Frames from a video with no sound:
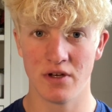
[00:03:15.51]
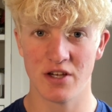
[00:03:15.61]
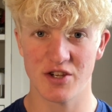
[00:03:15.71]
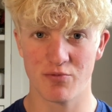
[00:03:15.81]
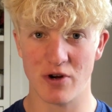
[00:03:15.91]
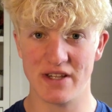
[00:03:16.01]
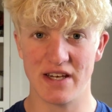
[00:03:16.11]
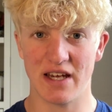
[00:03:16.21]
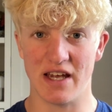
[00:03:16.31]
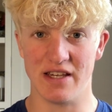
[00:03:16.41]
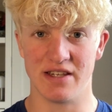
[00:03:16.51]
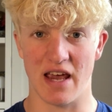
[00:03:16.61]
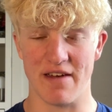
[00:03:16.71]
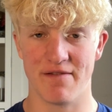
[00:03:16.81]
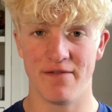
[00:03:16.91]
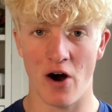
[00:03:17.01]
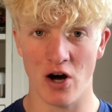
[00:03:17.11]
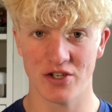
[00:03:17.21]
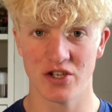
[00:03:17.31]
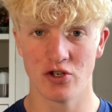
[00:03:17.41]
Sprinting is a fast,